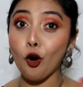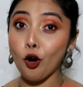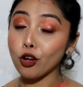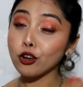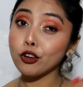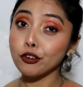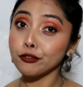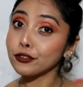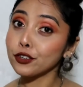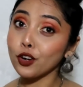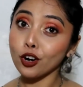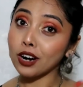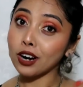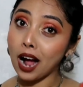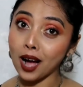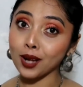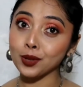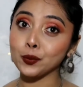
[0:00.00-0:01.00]
all of your
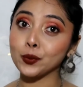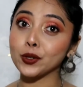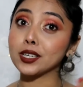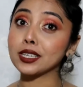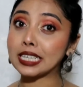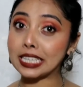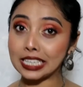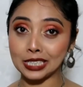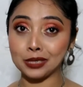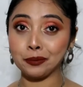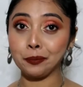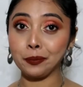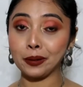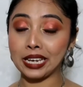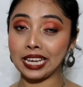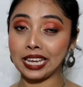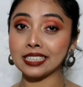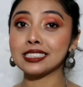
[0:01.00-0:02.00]
hard work in
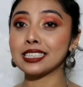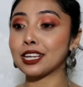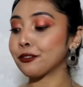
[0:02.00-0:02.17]
place,